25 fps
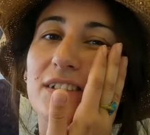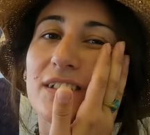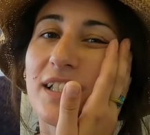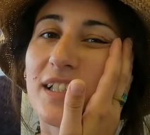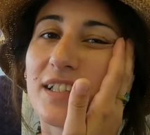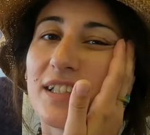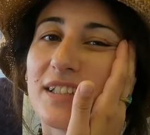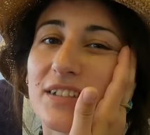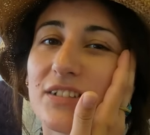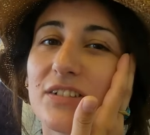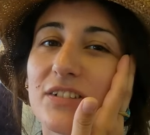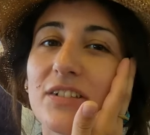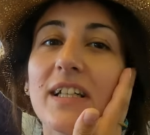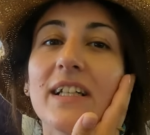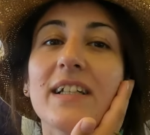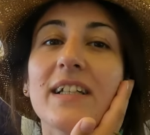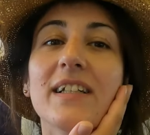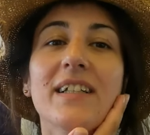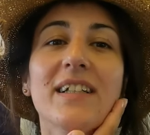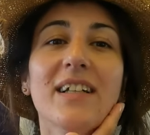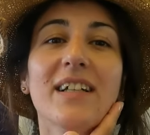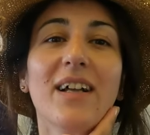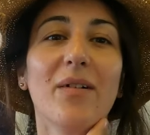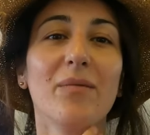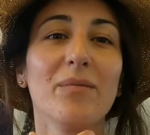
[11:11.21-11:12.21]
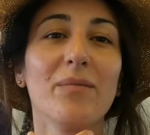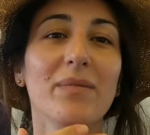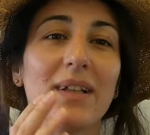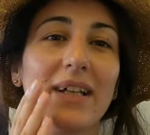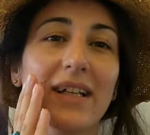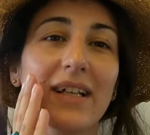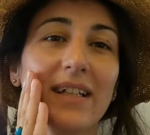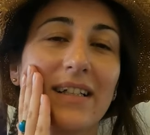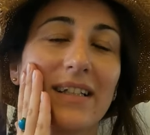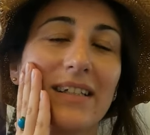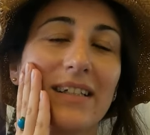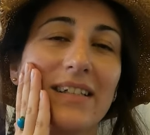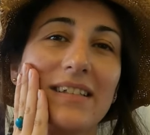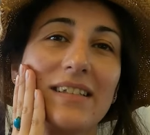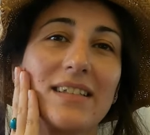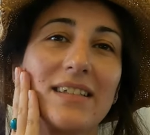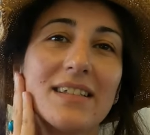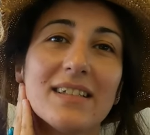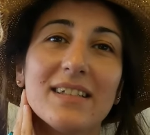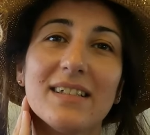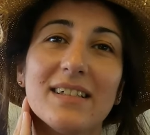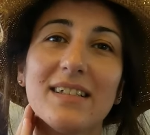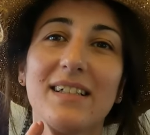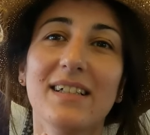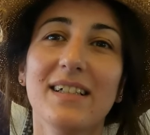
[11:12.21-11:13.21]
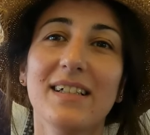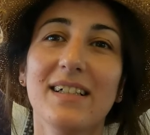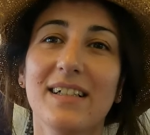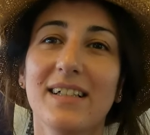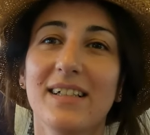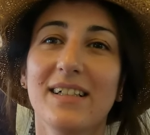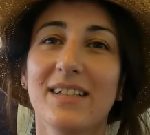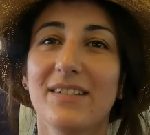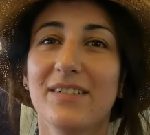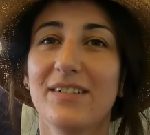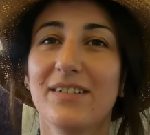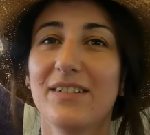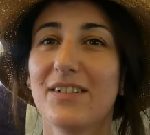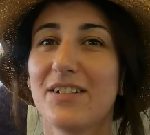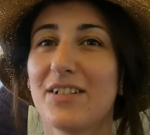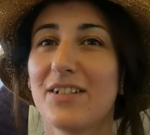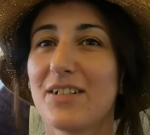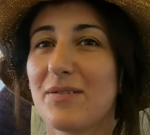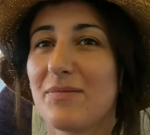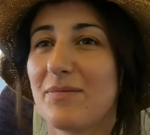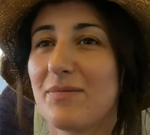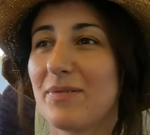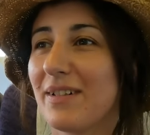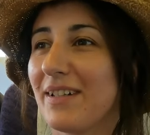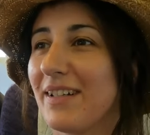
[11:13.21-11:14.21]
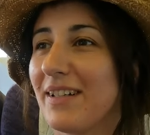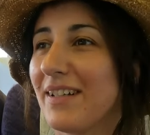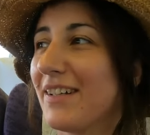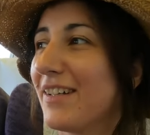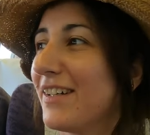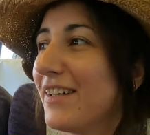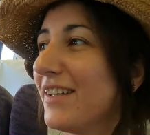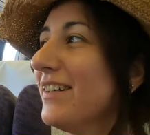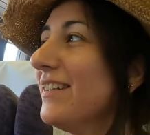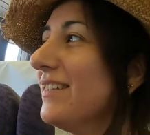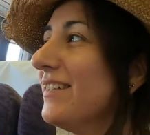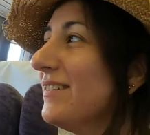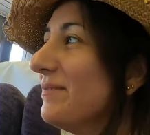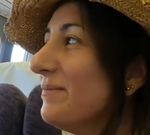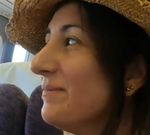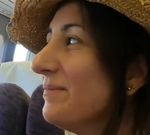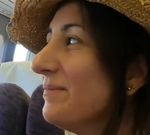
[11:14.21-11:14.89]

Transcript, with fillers: get straightened off like this, which is pretty good.